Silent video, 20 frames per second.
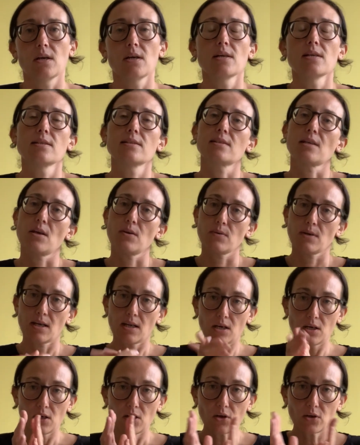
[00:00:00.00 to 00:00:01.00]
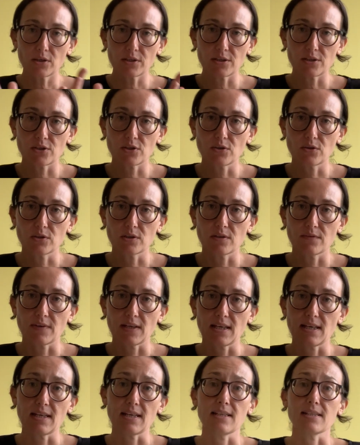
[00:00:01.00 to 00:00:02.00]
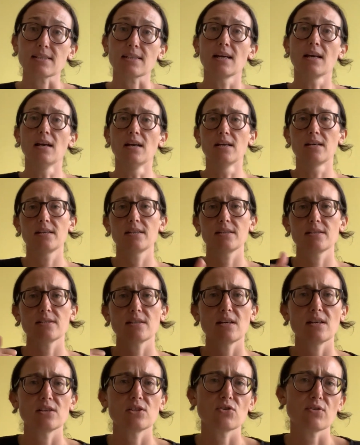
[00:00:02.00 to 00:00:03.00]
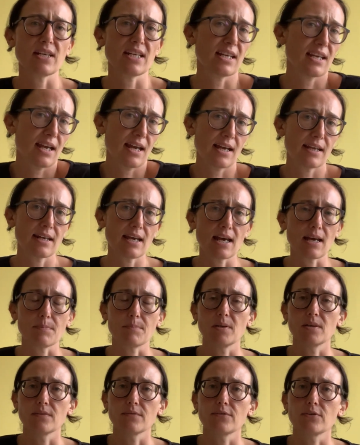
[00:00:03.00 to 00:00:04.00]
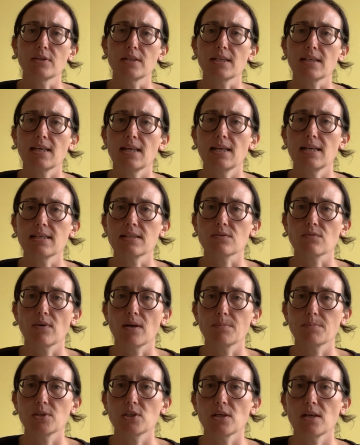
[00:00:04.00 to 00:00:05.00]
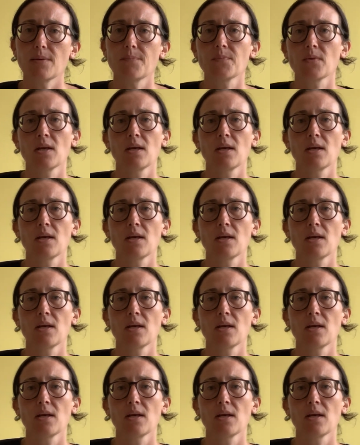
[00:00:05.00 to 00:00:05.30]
So long and the short of it is, surgery can happen for an Achilles rupture.